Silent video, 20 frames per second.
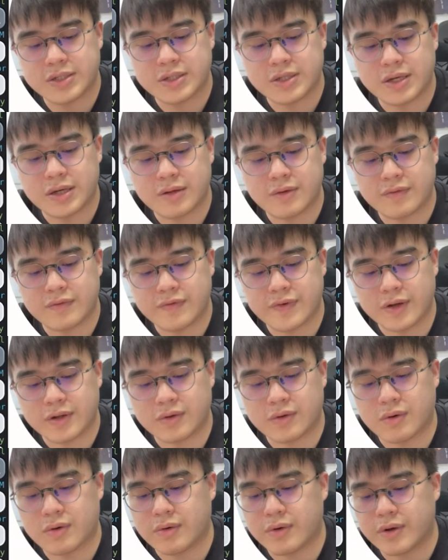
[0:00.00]
10
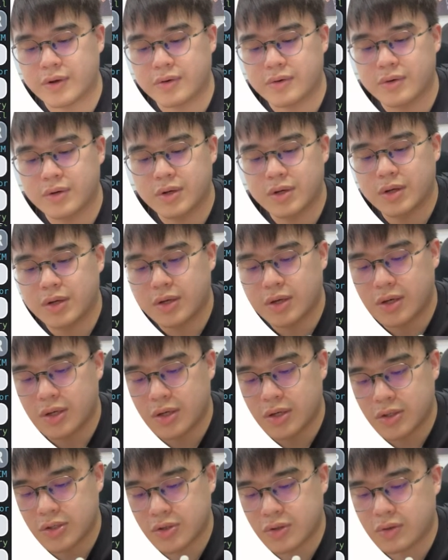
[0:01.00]
factorial.
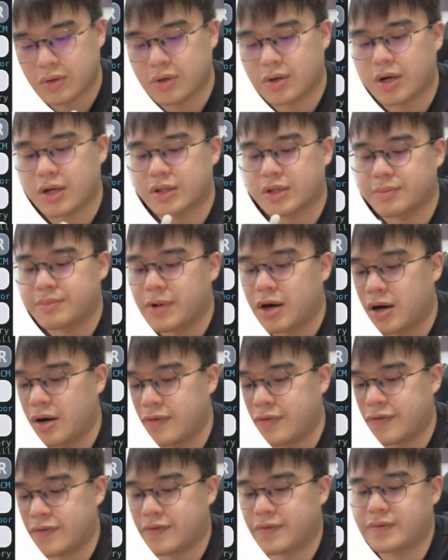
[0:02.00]
So cut them
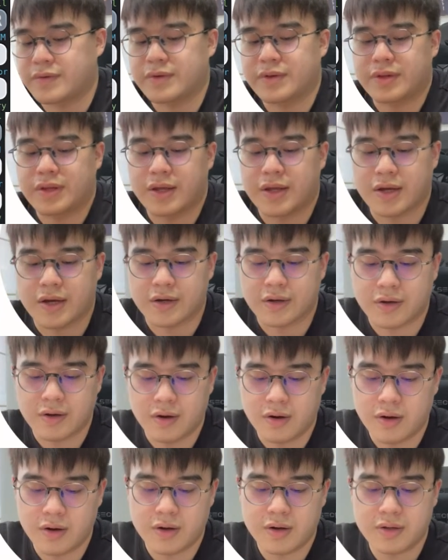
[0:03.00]
off, they are
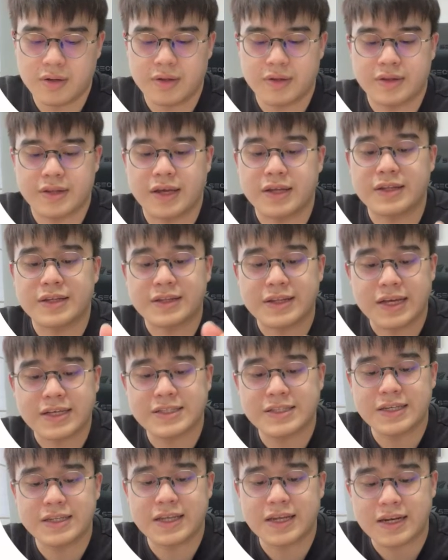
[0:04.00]
gone. Then the next
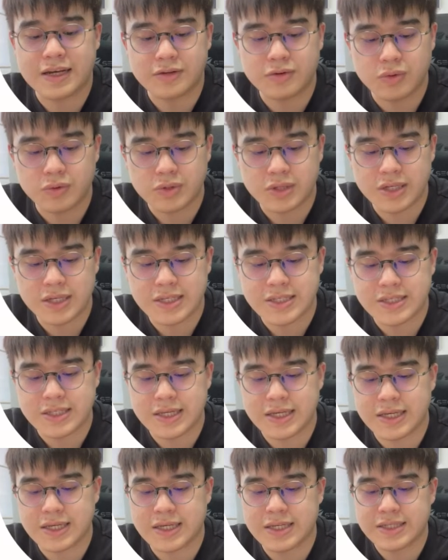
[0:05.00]
thing that I notice
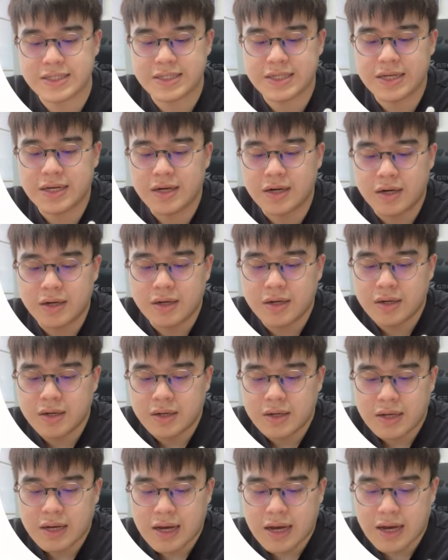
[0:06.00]
is
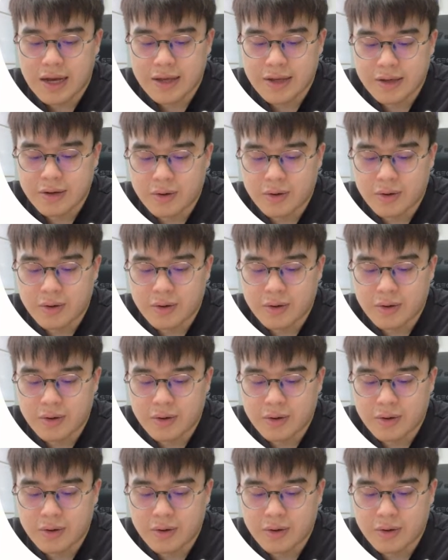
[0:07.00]
I